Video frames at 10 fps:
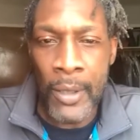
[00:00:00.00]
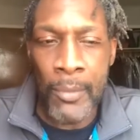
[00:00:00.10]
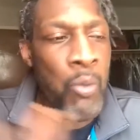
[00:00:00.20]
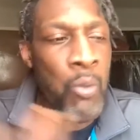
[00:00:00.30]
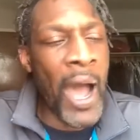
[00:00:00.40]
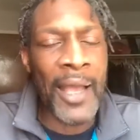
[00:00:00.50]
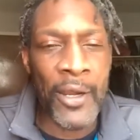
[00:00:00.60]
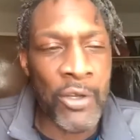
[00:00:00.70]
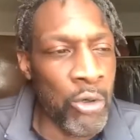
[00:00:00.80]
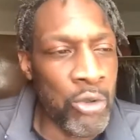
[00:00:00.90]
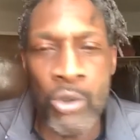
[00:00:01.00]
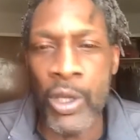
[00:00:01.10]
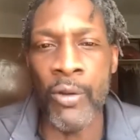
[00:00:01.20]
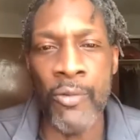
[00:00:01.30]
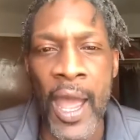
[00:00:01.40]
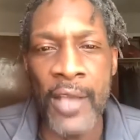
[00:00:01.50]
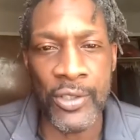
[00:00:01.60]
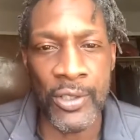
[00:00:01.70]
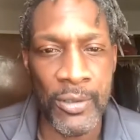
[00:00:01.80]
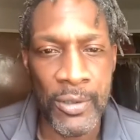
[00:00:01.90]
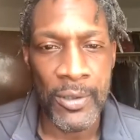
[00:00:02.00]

But why I got to go through getting harassed though?